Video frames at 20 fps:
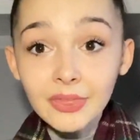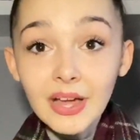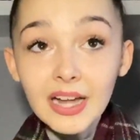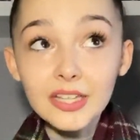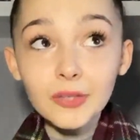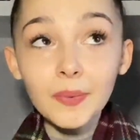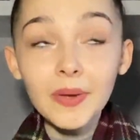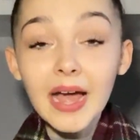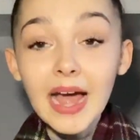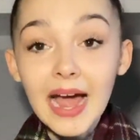
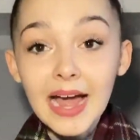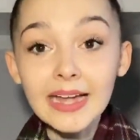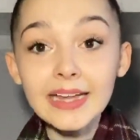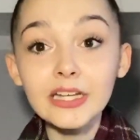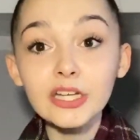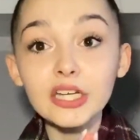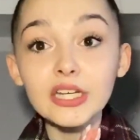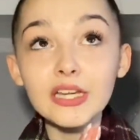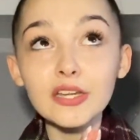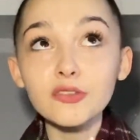That's why I
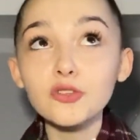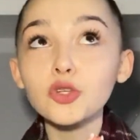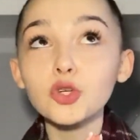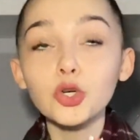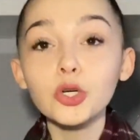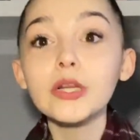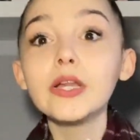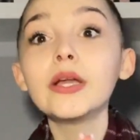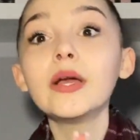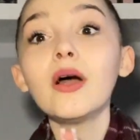
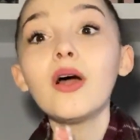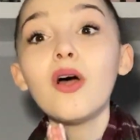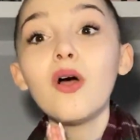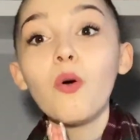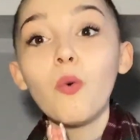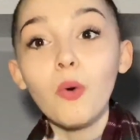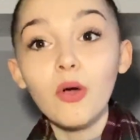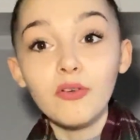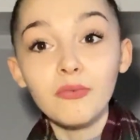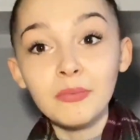disagree
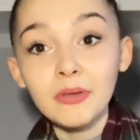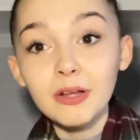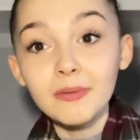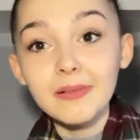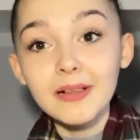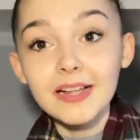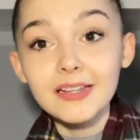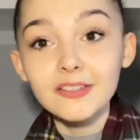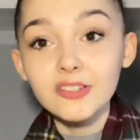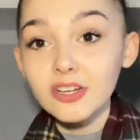with meal
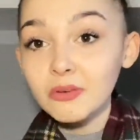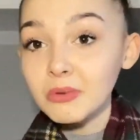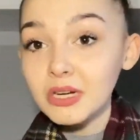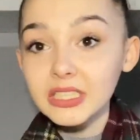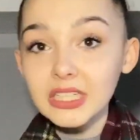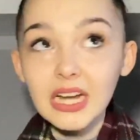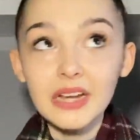plans so much.